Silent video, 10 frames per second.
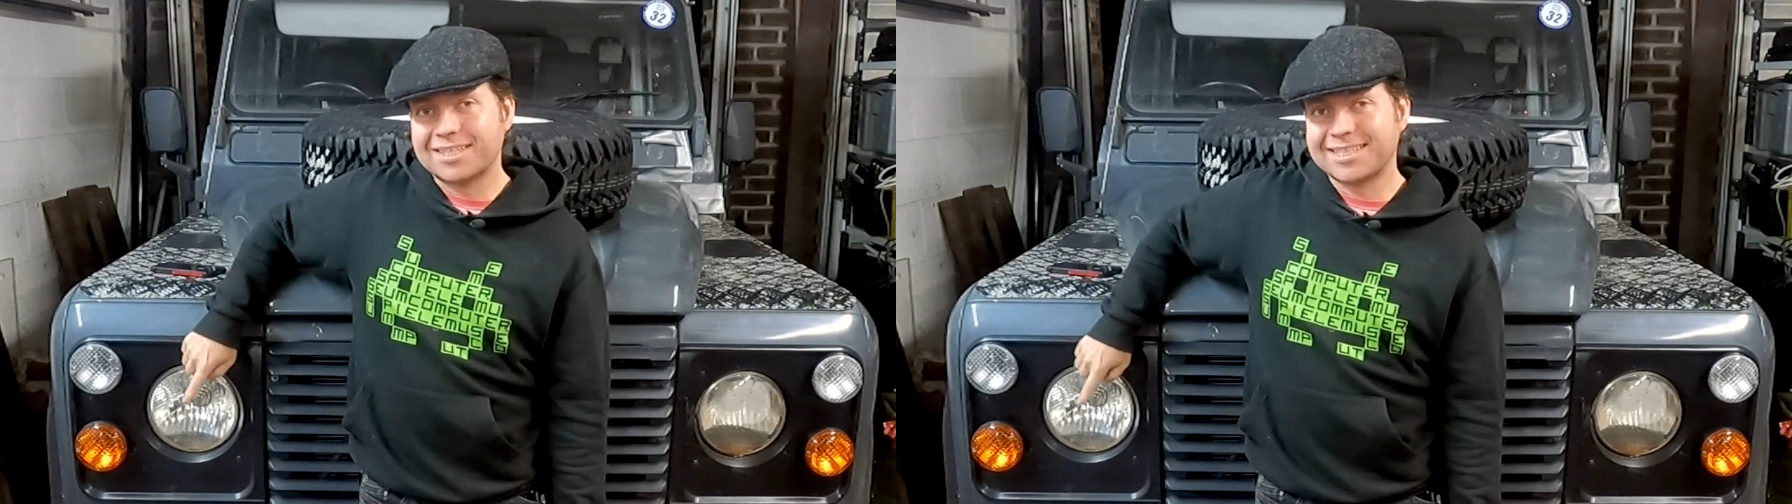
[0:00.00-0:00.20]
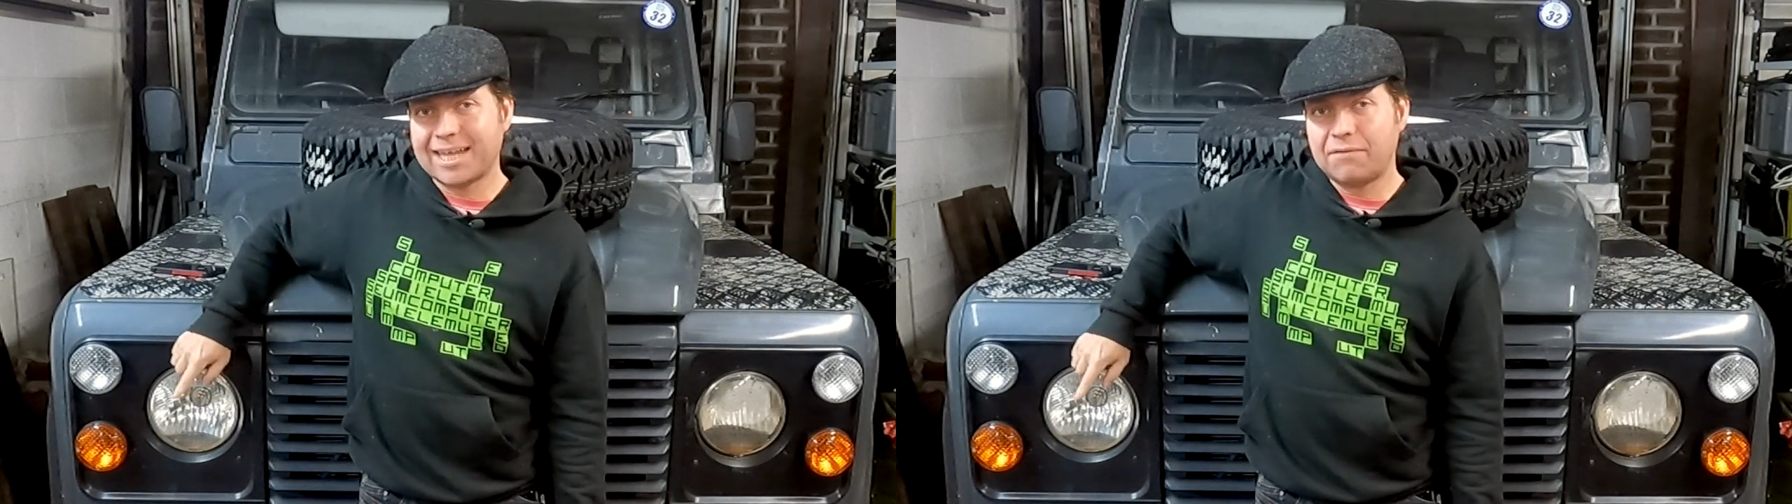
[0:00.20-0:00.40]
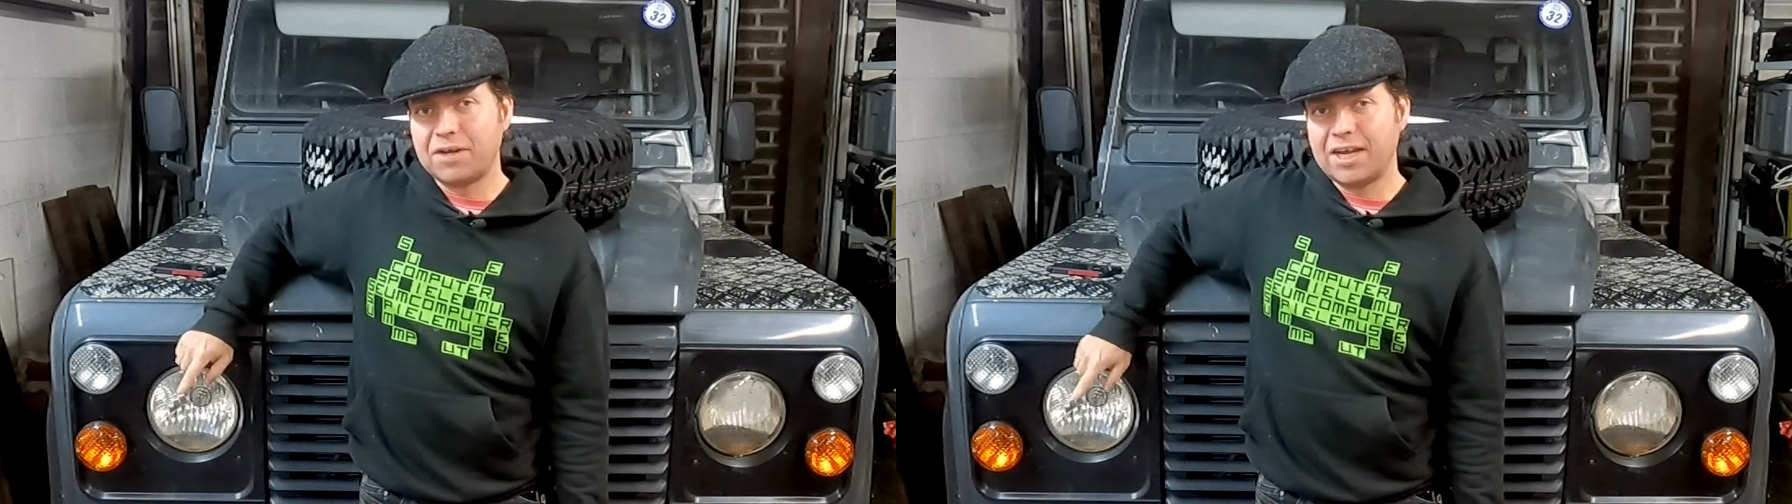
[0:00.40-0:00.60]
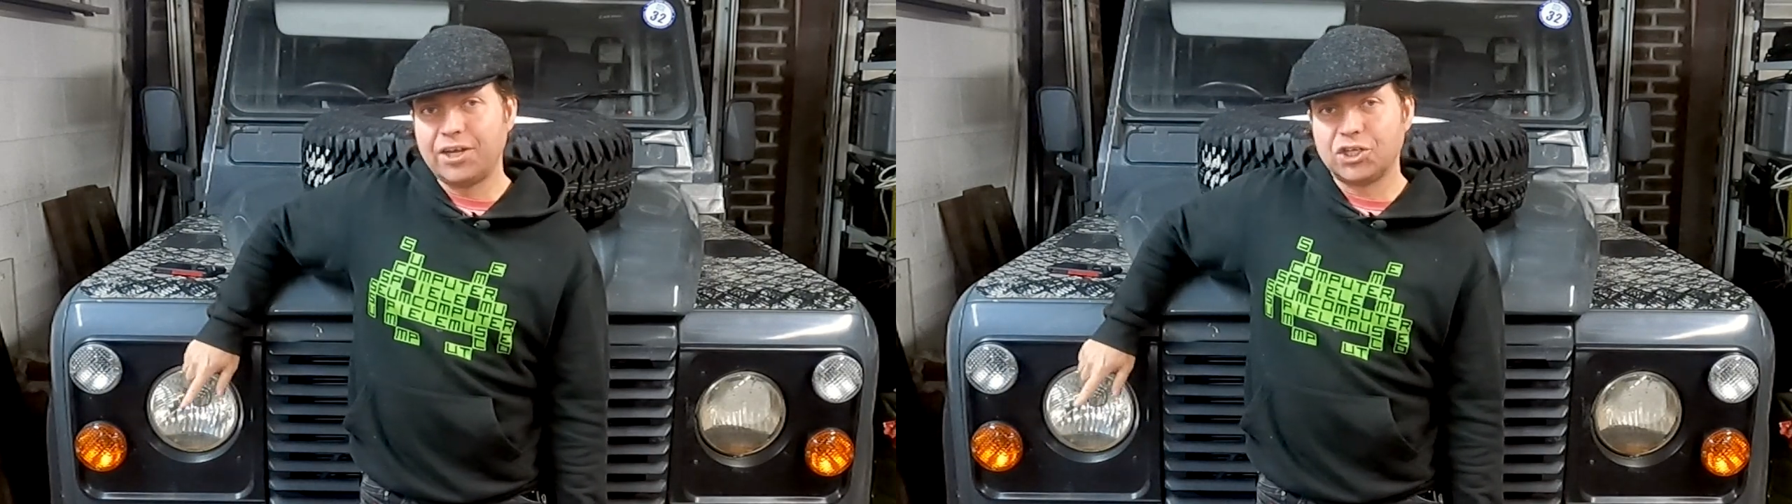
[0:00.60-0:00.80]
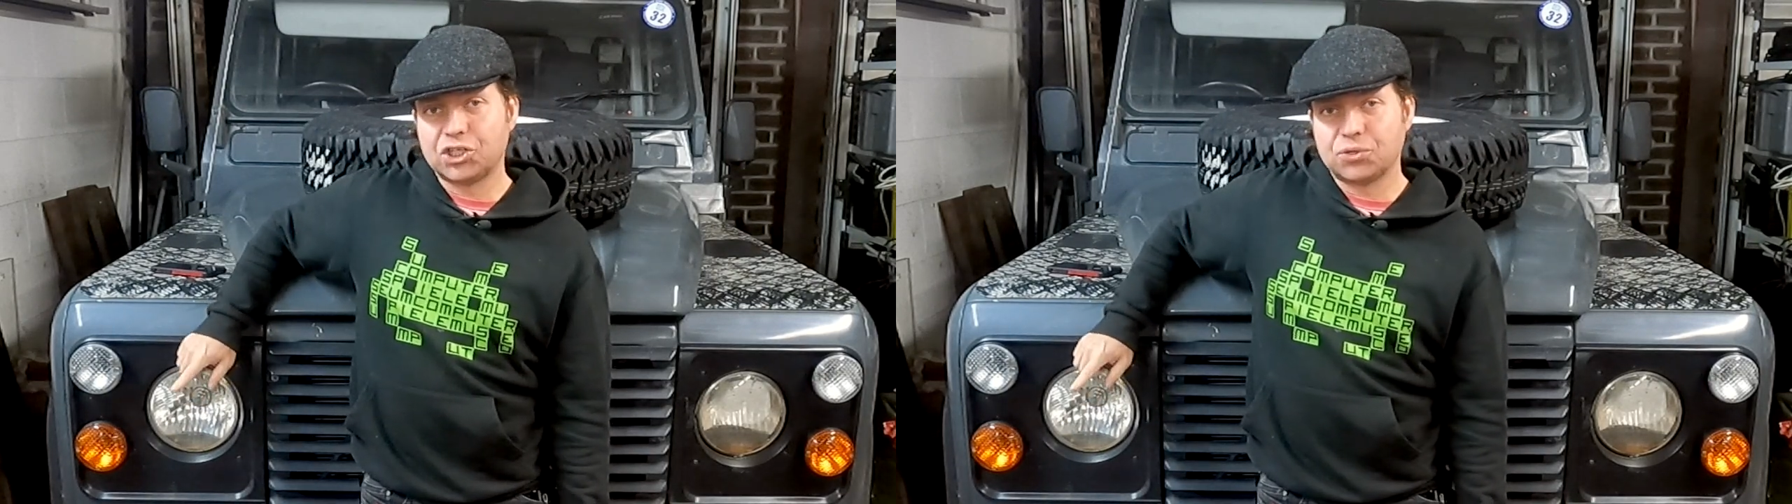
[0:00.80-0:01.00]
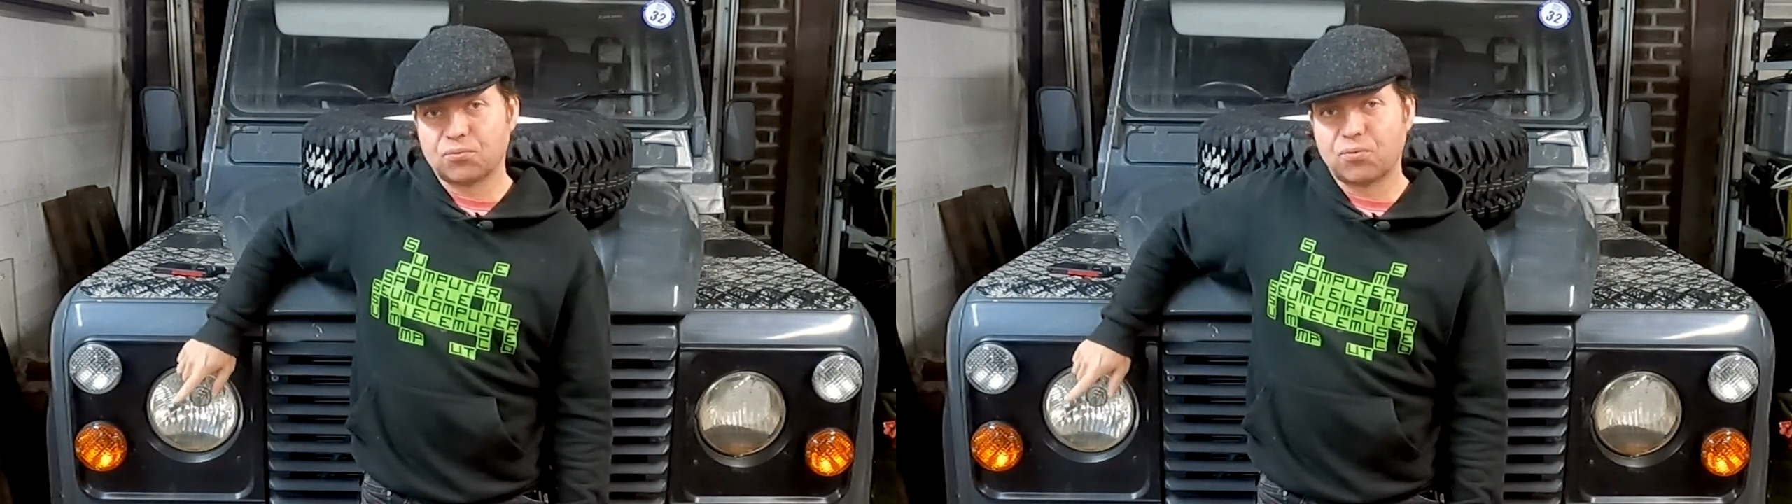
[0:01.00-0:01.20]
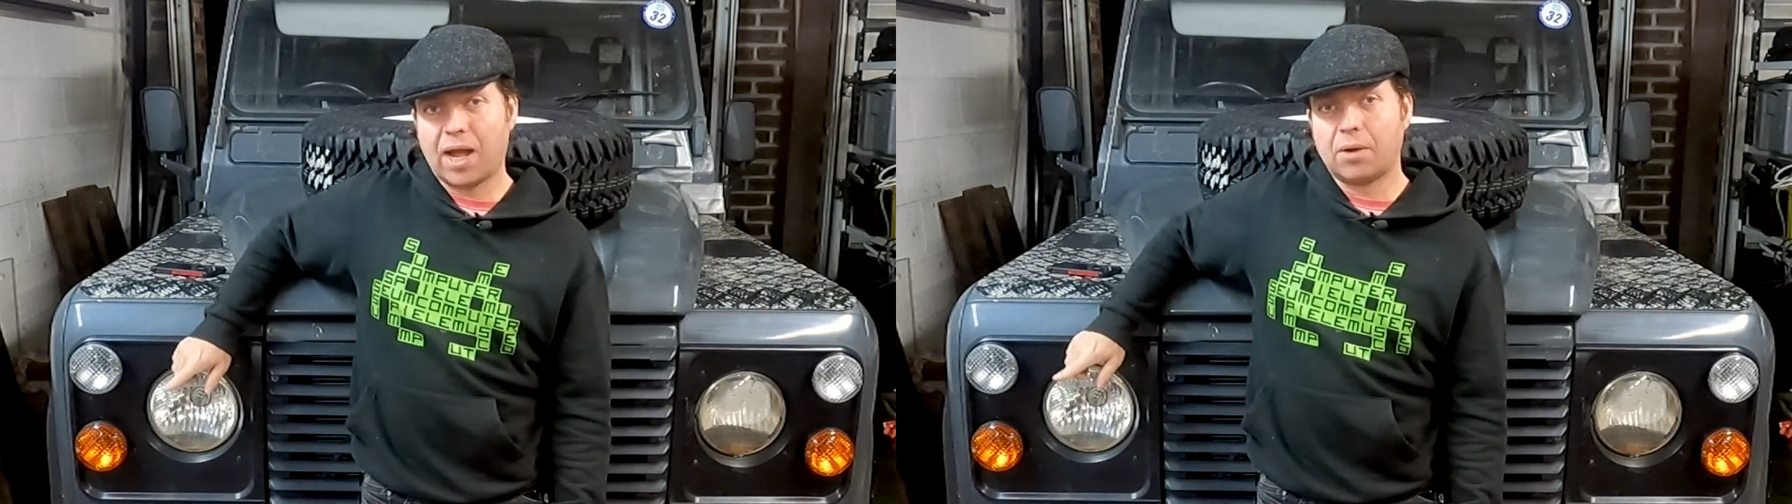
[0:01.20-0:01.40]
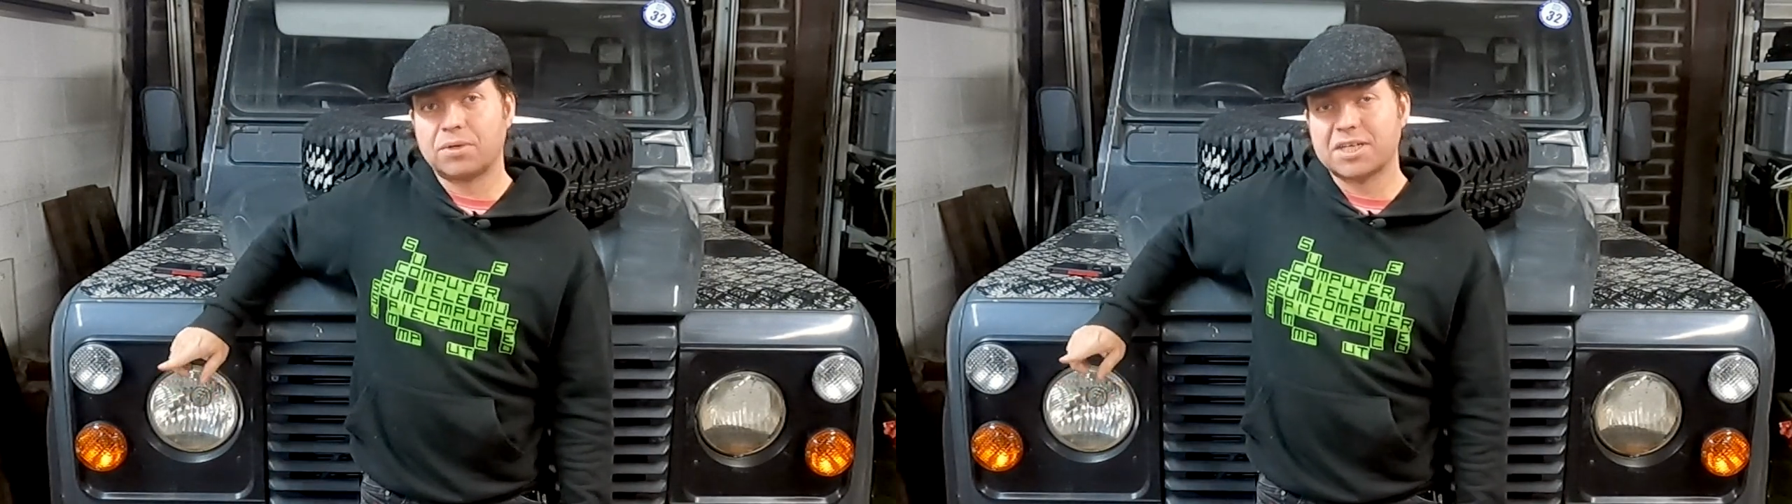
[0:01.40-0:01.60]
7-inch
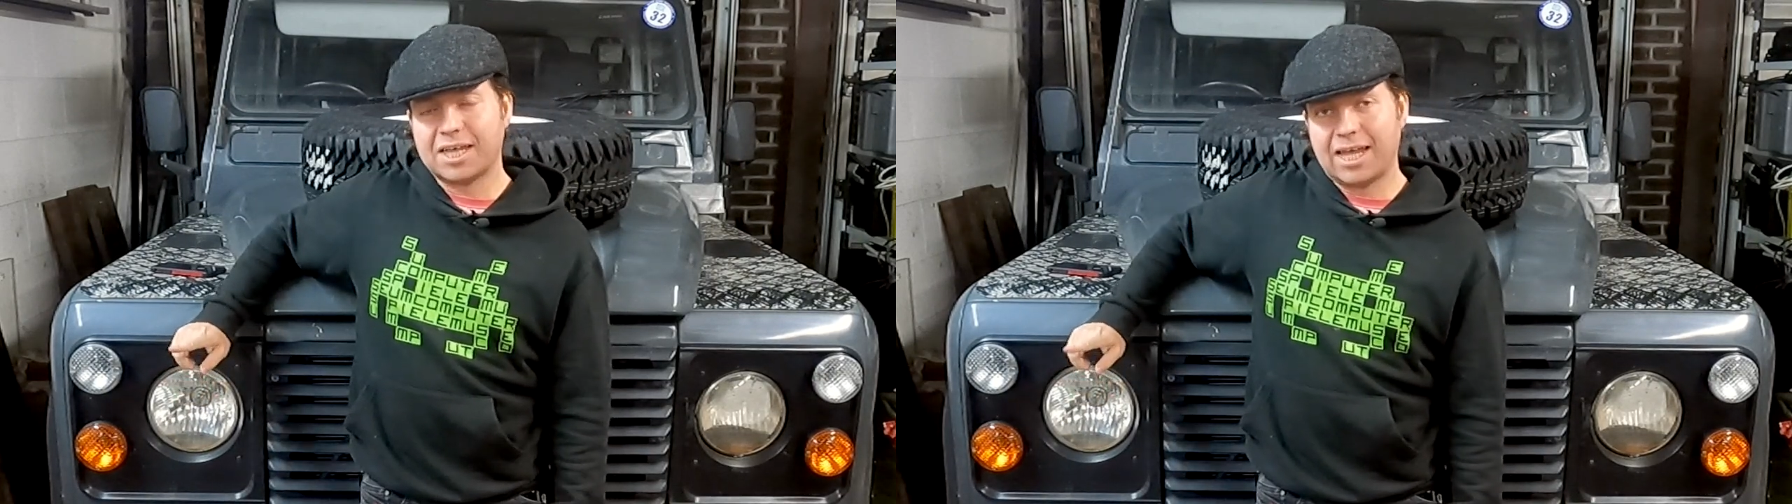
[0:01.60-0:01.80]
round